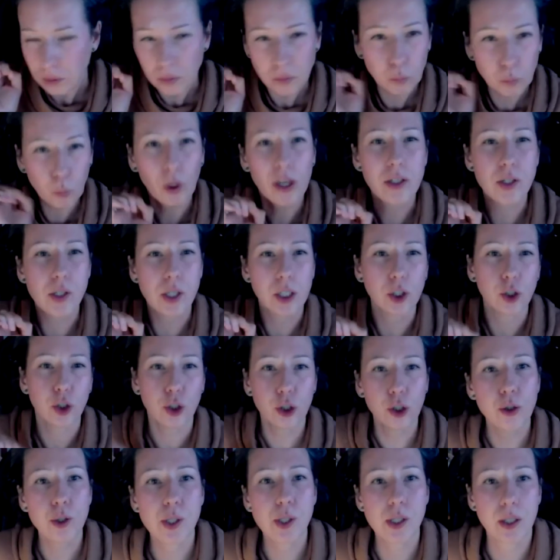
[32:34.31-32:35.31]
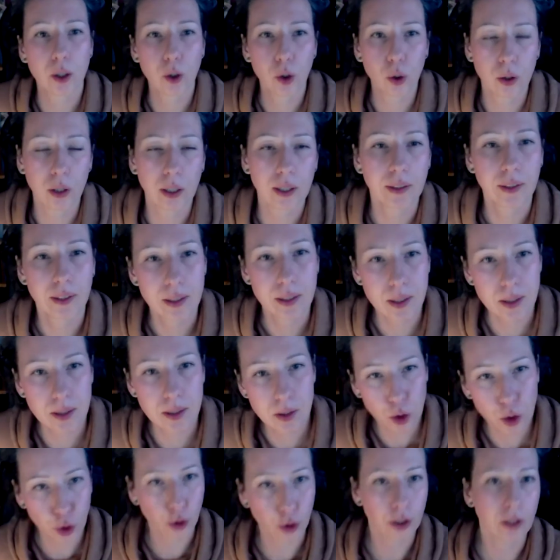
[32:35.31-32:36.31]
words that you use and
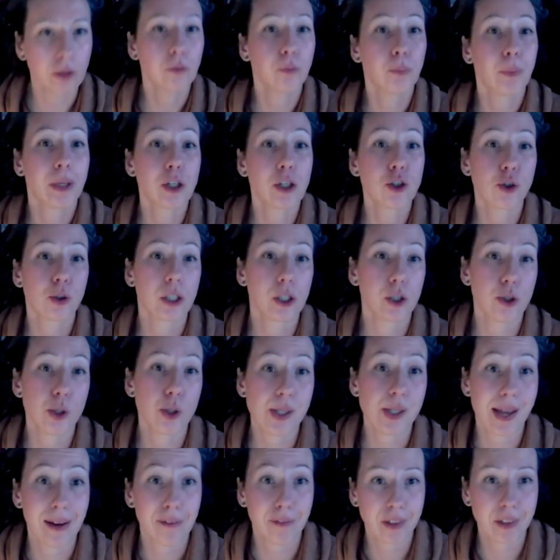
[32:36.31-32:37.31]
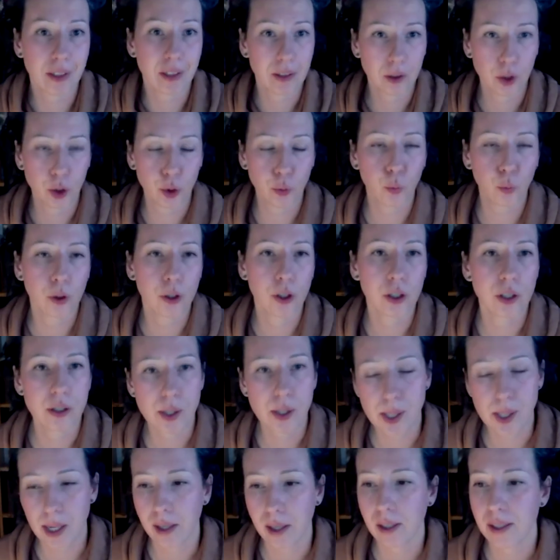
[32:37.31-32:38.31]
make sure that you say everything you want to
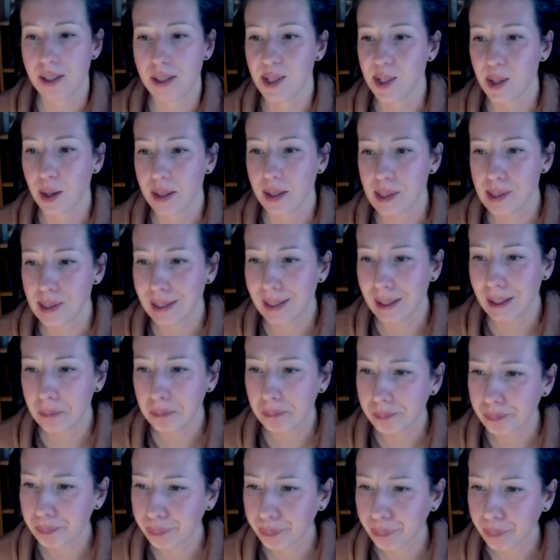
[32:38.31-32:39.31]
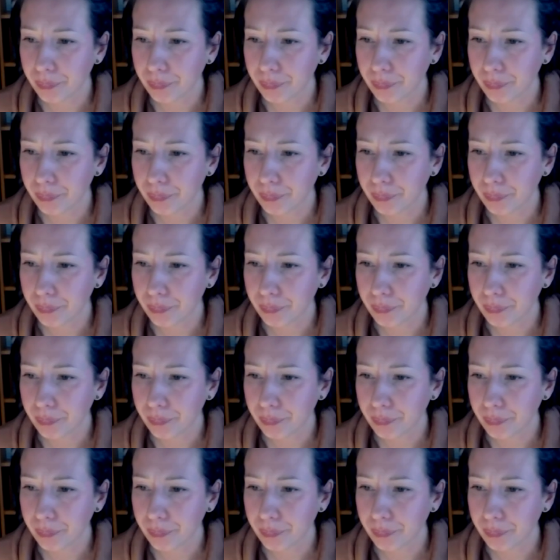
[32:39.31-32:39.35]
say concisely.